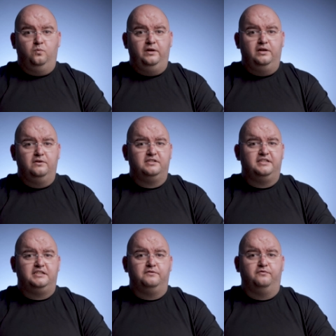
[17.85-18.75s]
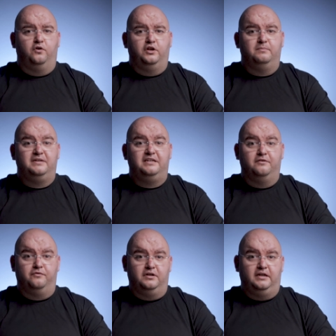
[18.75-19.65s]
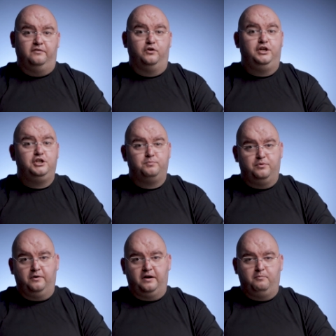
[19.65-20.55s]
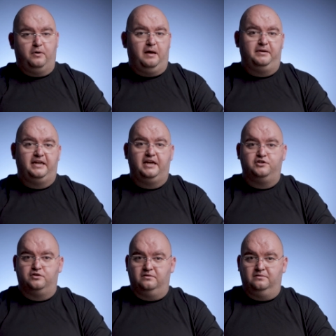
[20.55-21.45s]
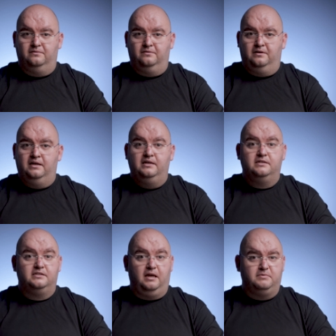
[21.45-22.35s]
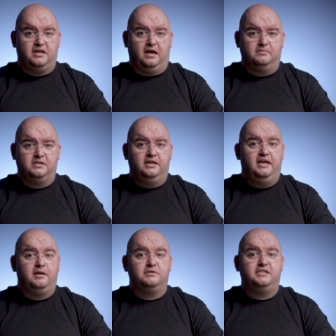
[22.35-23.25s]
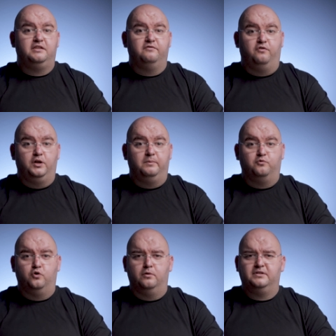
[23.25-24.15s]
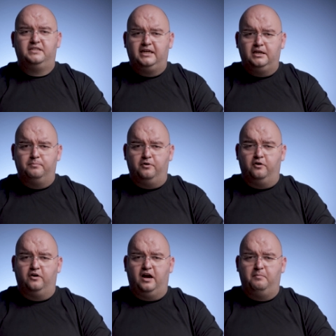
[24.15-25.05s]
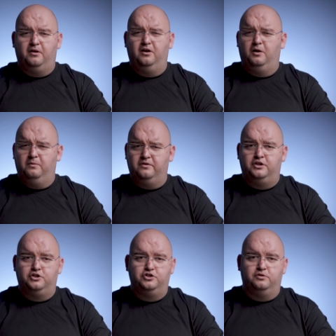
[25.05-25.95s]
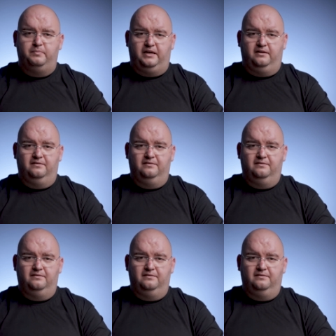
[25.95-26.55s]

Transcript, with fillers: Windows sets volume differently for each program or application. Sometimes it will set the volume for a particular program lower than it should be.